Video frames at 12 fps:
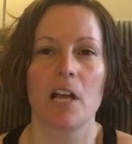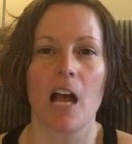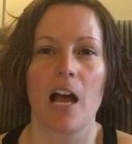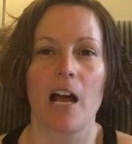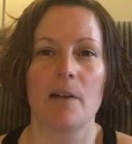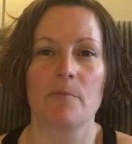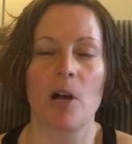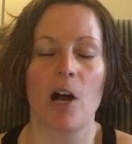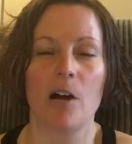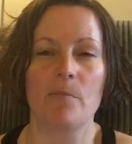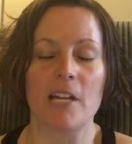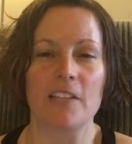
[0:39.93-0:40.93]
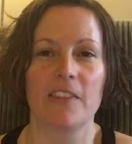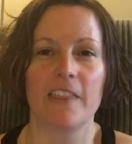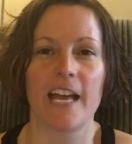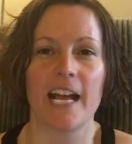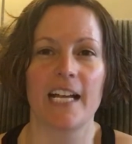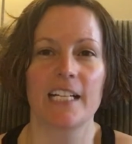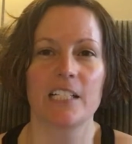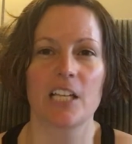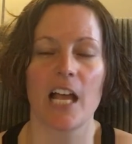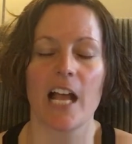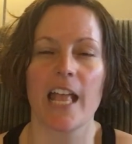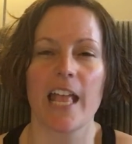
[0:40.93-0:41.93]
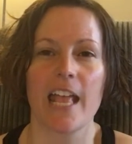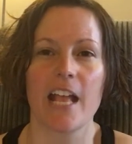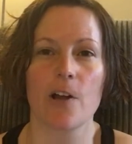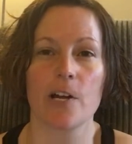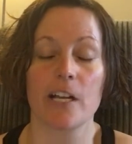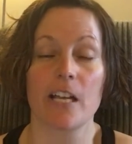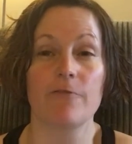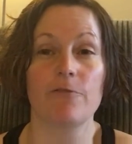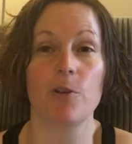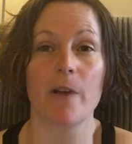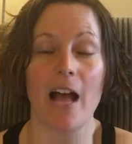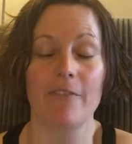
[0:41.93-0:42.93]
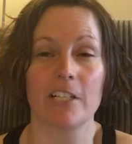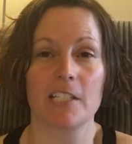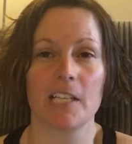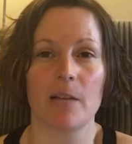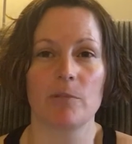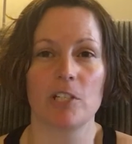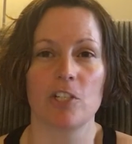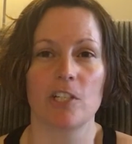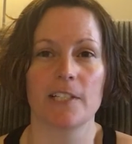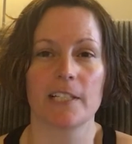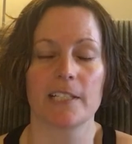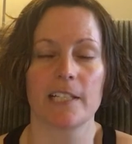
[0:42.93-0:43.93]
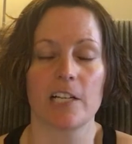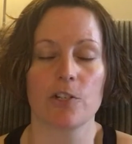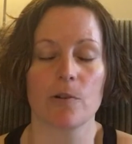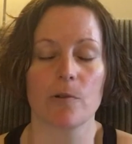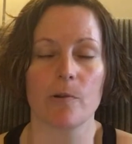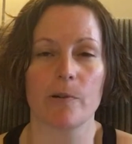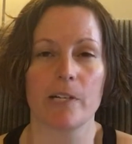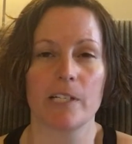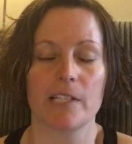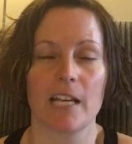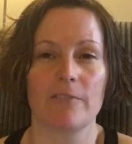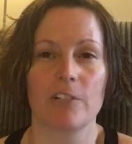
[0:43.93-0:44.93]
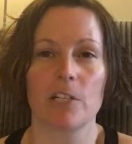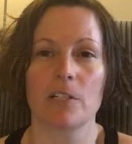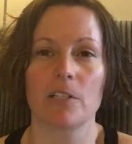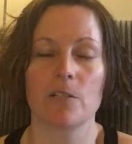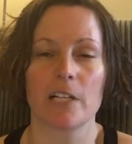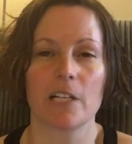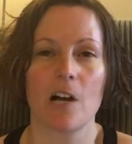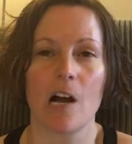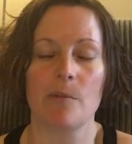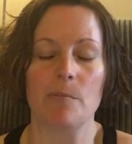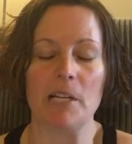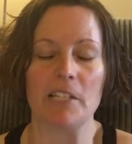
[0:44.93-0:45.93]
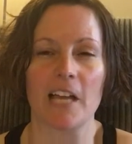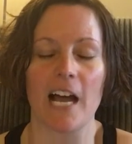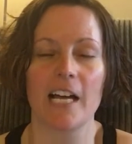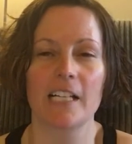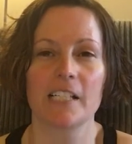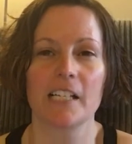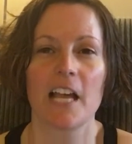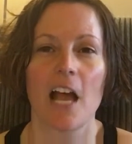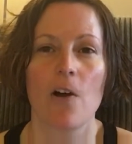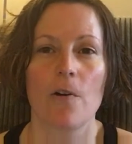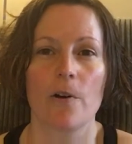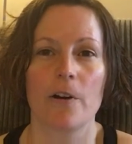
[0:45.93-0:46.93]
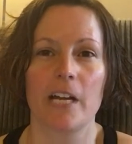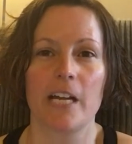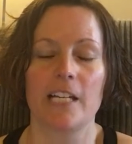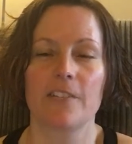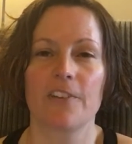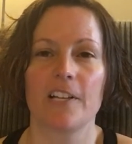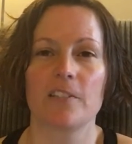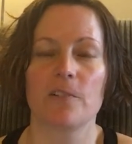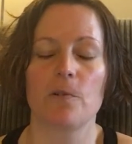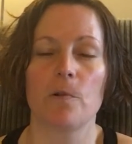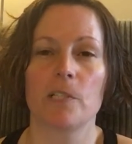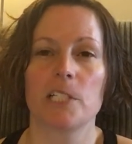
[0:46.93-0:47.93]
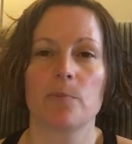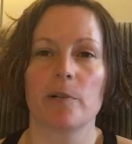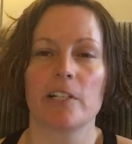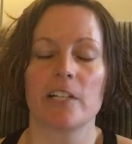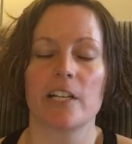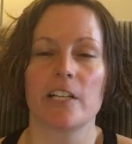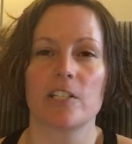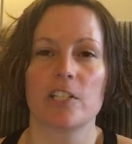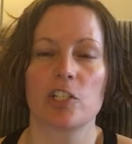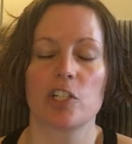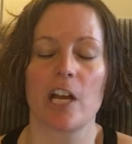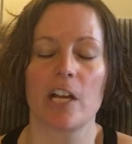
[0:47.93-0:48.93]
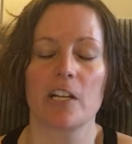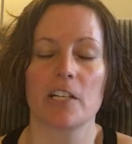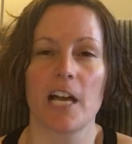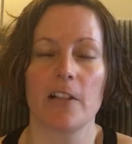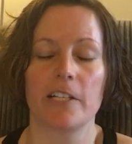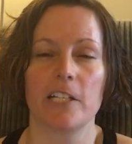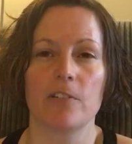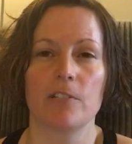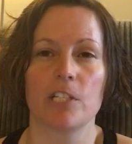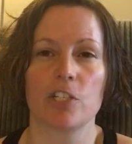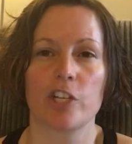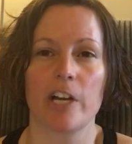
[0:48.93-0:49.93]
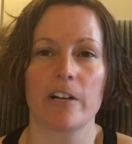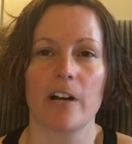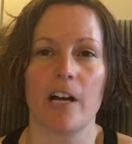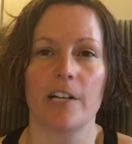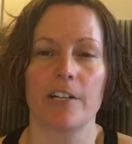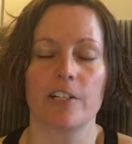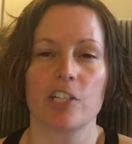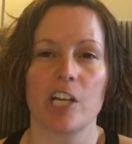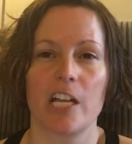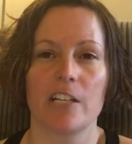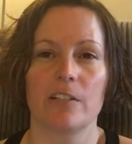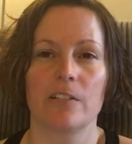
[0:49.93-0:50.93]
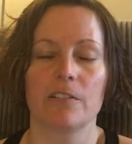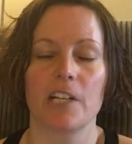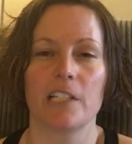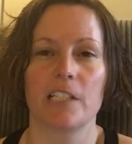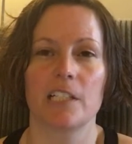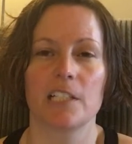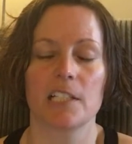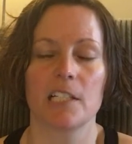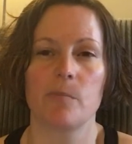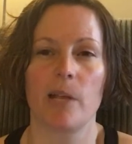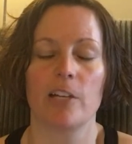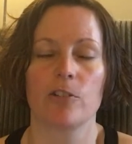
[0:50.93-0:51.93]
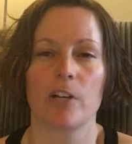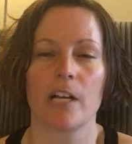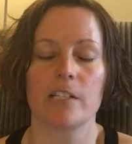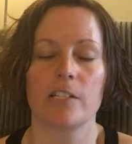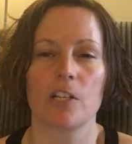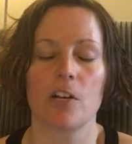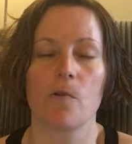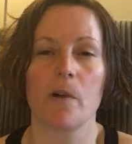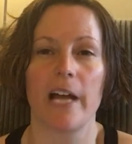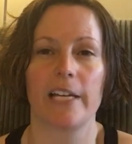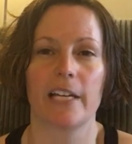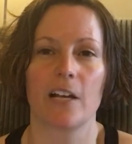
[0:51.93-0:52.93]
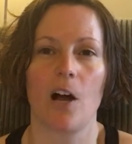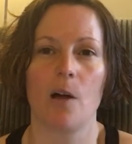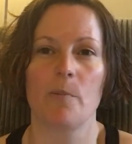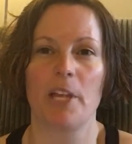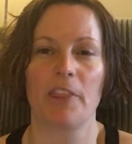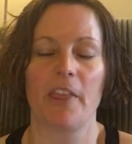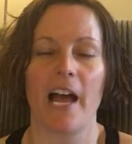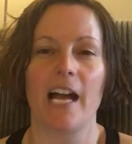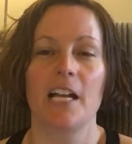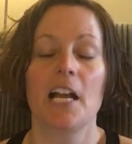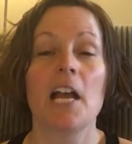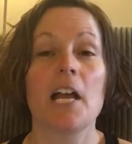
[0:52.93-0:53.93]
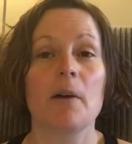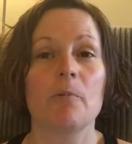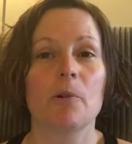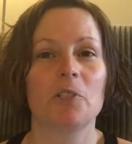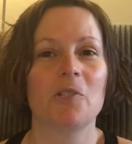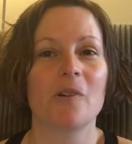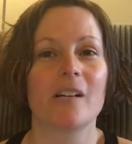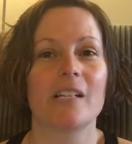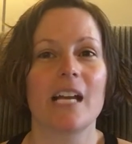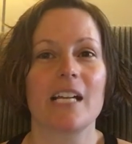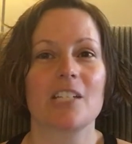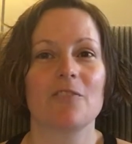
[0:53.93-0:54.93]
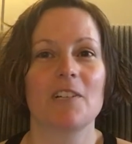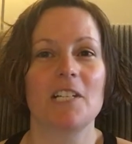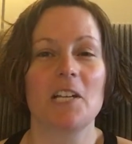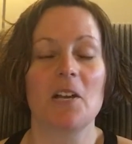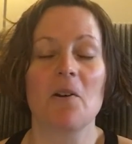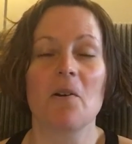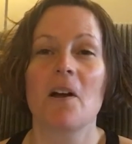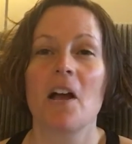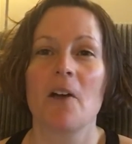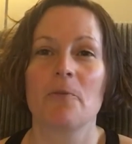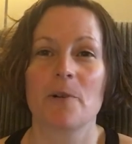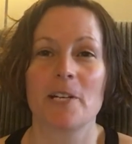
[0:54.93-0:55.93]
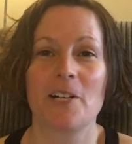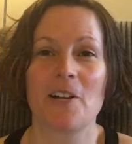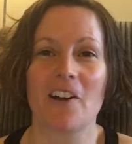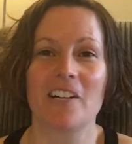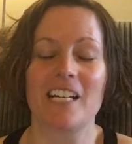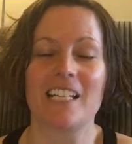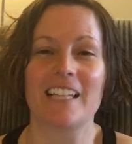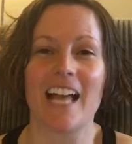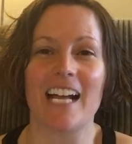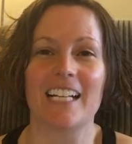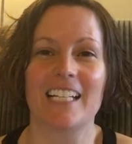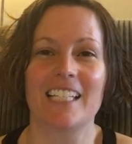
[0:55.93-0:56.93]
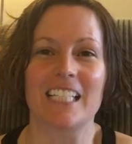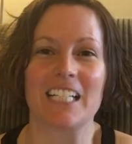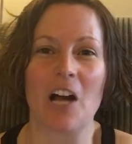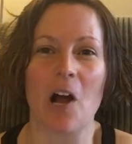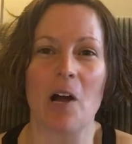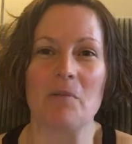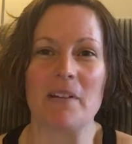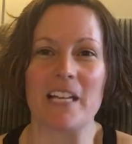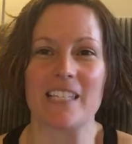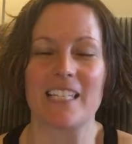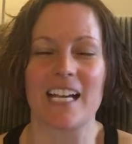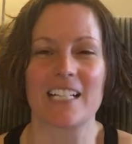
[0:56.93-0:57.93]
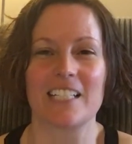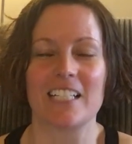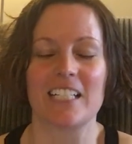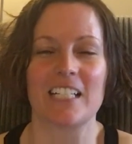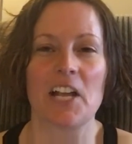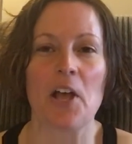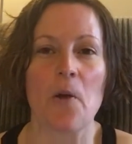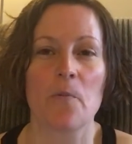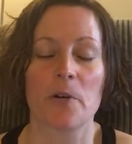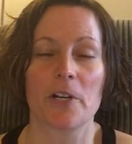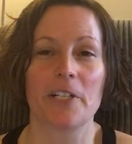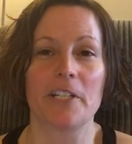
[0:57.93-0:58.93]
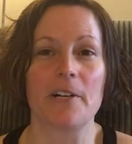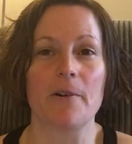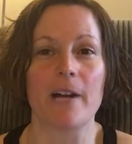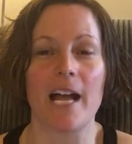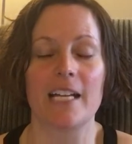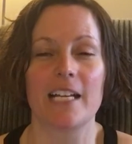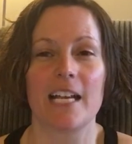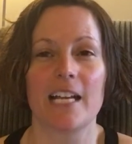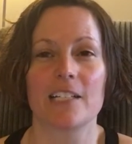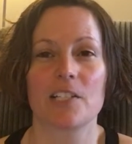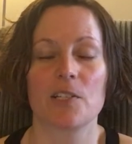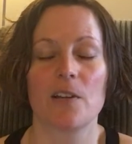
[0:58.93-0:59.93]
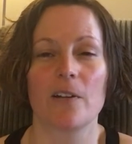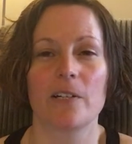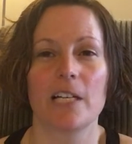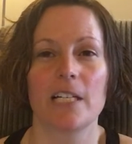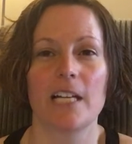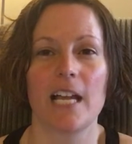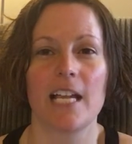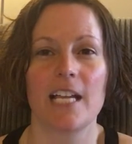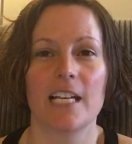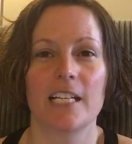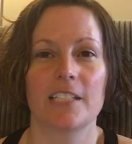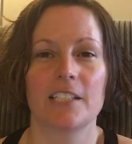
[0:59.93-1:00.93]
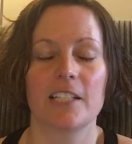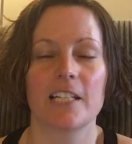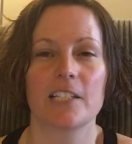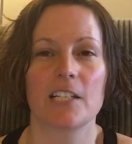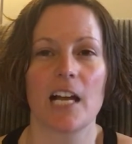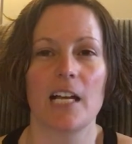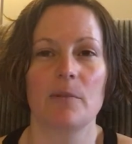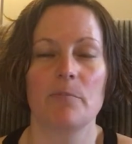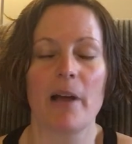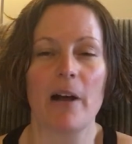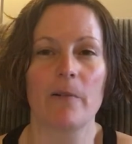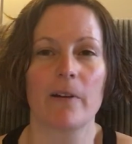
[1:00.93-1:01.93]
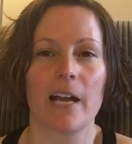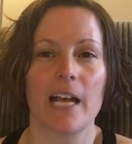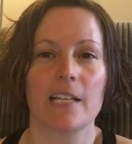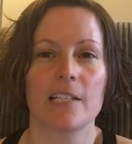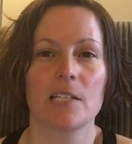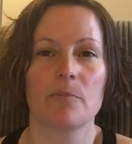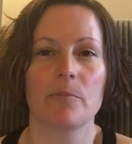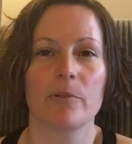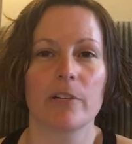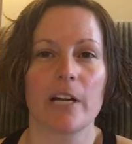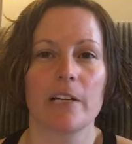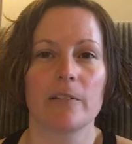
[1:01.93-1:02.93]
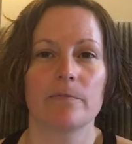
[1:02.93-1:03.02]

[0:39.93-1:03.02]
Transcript: um, comment that. Or if you have accepted Jesus as your Lord and Savior, you can comment that. Or anything the Holy Spirit is telling you to share on our channel that needs to be addressed, go ahead and comment that. We'll do our next video regarding that in the comment section. We're going to go ahead and get started and let's um, bow our heads in prayer.